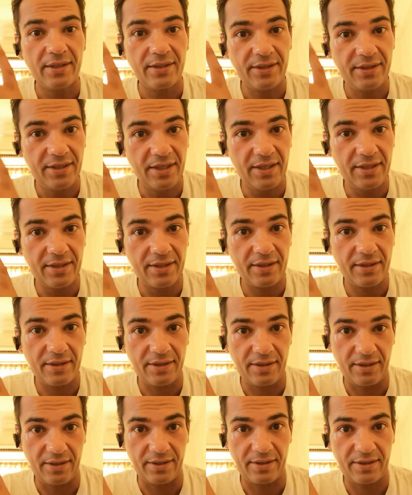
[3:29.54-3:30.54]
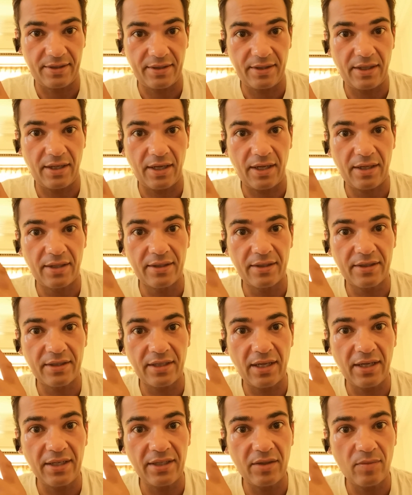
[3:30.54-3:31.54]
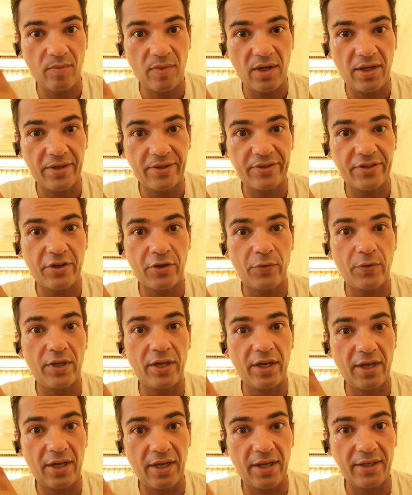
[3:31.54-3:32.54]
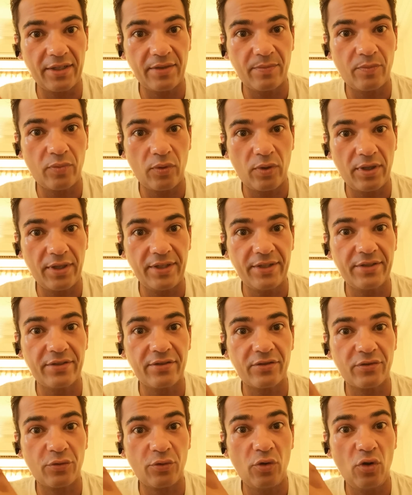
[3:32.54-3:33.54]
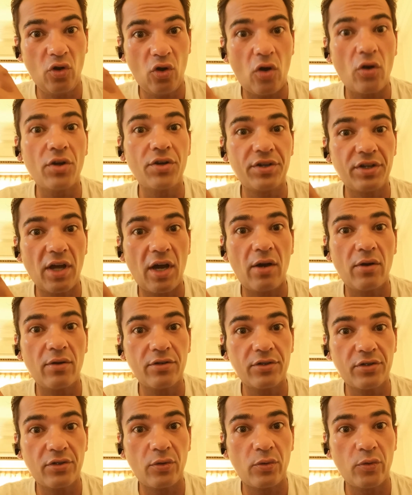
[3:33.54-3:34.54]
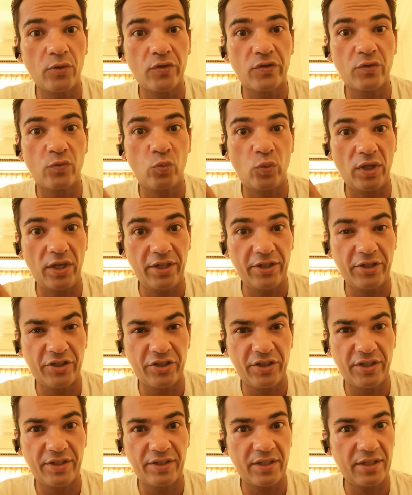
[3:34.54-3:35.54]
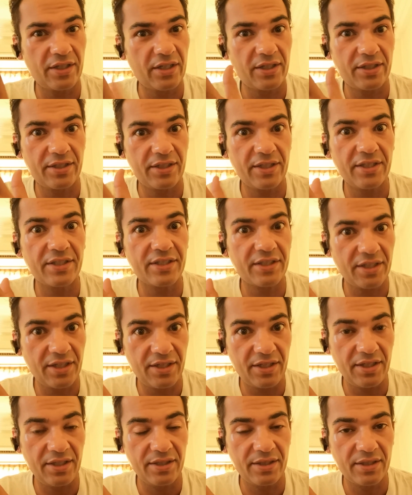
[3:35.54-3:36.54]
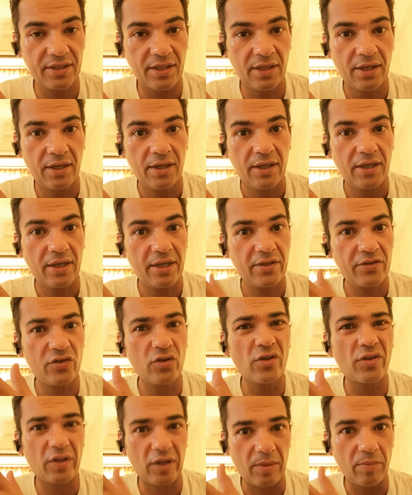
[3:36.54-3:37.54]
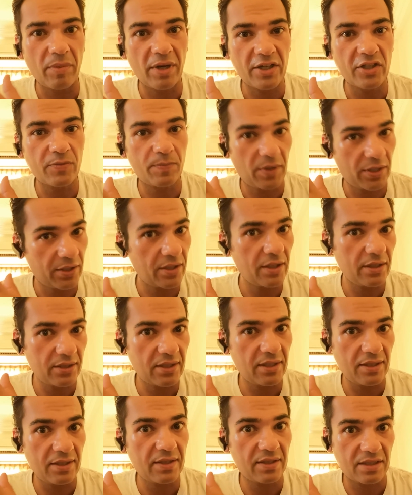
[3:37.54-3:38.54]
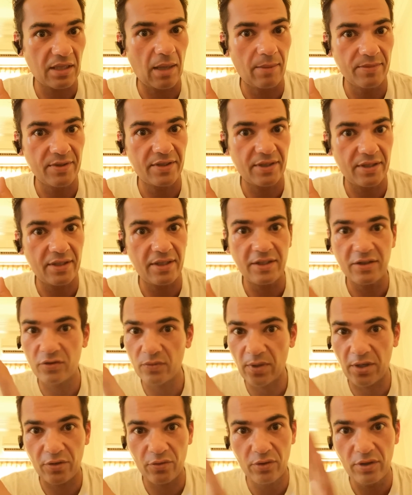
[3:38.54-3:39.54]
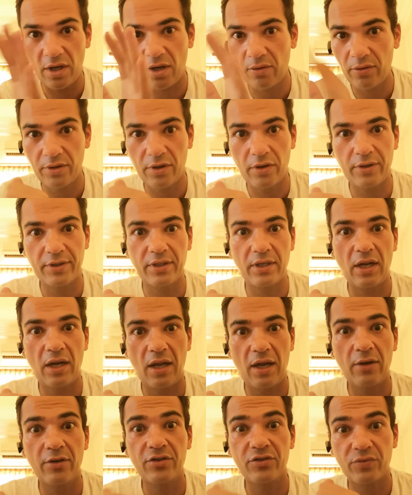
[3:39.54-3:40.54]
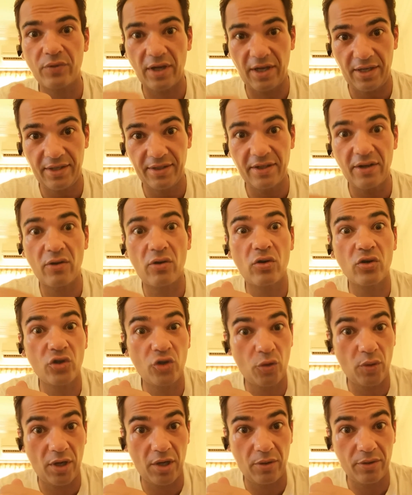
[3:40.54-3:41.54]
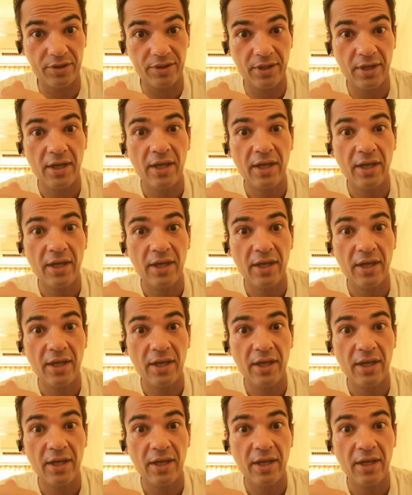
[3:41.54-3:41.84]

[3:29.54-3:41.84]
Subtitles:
did this and sent the military and the police to lock down those villages and I think cities, it's not that much, but it is some cities where you now are not allowed to enter or go out.